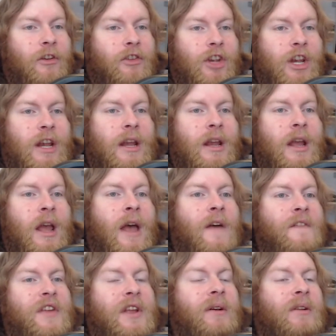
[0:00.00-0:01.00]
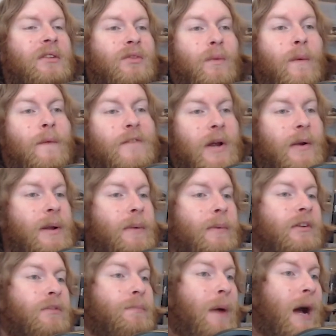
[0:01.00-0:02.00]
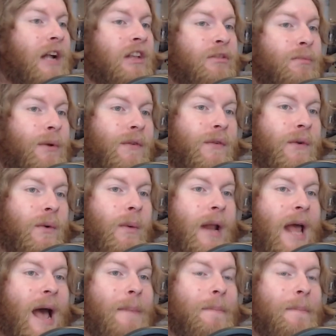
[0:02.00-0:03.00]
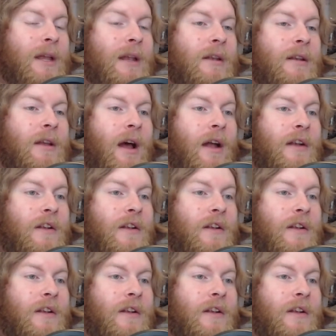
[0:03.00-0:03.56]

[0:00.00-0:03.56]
She feels very responsible for what happened uh,